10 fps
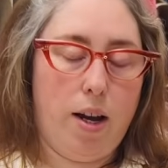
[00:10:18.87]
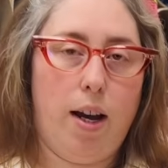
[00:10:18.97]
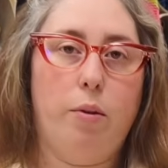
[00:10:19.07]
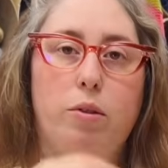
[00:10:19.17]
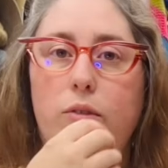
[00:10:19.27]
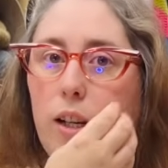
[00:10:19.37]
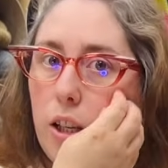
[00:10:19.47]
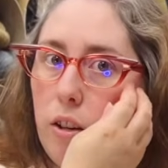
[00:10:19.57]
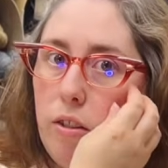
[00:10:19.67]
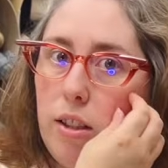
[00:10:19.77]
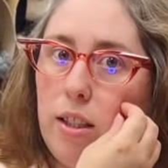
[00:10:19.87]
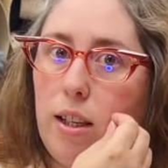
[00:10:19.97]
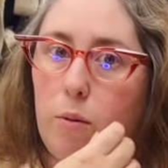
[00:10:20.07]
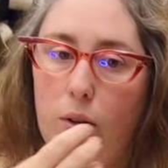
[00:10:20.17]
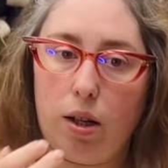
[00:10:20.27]
I was really curious to
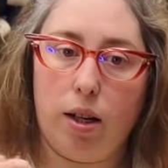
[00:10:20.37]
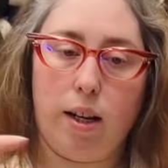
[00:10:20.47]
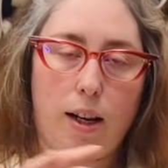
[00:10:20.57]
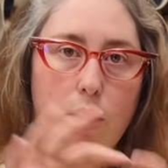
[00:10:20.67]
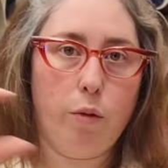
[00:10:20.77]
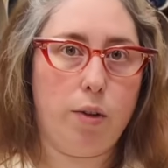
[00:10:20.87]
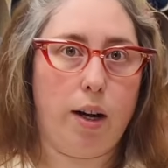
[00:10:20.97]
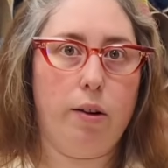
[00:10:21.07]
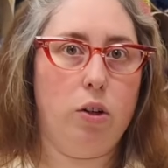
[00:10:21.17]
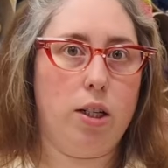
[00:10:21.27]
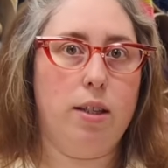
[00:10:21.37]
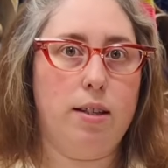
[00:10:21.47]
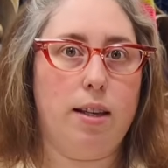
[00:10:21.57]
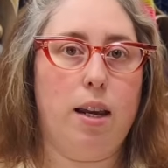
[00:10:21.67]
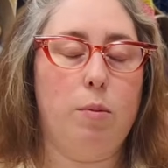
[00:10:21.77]
see I loved how it looked in the
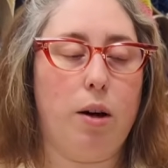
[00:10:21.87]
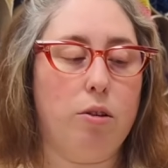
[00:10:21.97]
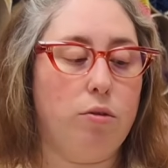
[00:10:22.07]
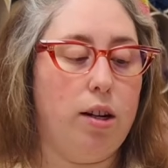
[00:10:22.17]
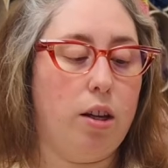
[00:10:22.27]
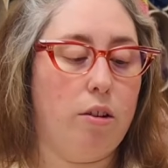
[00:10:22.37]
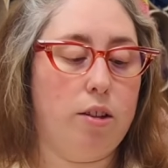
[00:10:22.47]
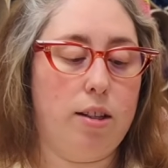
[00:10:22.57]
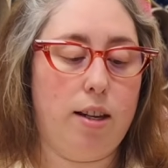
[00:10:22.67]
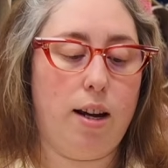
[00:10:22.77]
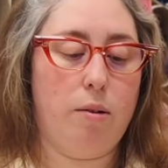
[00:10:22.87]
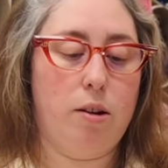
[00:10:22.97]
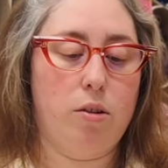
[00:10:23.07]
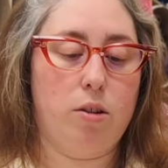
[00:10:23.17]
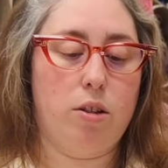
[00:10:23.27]
skein, but I was really curious to see how it
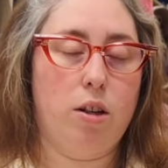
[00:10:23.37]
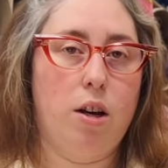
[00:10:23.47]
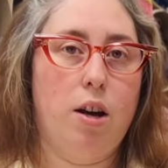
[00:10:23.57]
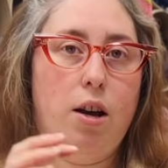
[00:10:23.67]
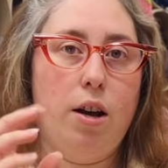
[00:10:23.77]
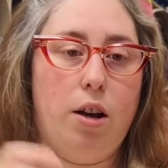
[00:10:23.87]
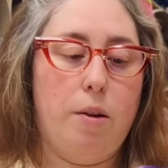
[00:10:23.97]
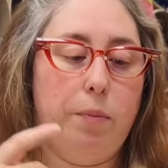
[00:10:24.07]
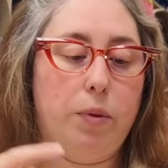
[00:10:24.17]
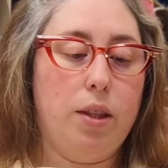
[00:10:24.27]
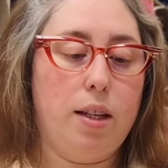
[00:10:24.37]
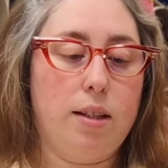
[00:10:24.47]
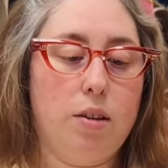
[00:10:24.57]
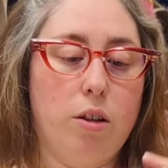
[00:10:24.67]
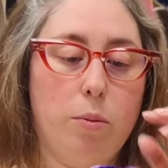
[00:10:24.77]
looked
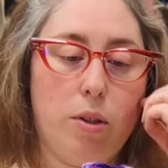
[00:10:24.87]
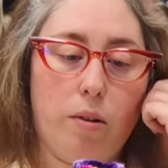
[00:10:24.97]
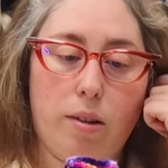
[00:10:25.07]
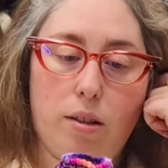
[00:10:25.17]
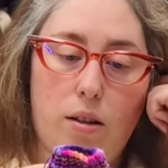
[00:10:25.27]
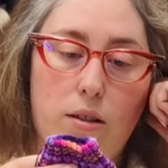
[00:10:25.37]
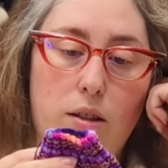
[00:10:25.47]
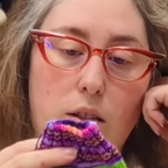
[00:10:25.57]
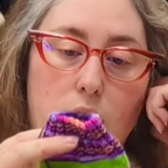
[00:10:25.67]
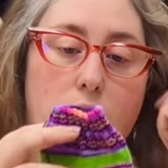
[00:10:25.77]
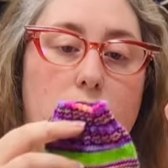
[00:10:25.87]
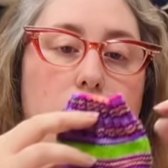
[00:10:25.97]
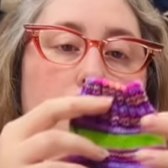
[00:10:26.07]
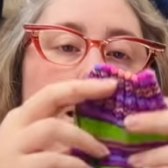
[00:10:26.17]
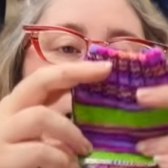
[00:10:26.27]
knitted up, so I started a sock,
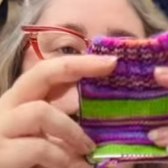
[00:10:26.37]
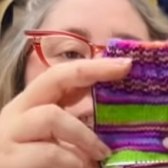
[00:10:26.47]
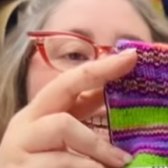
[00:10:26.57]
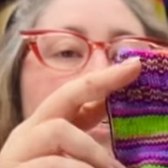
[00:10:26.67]
and this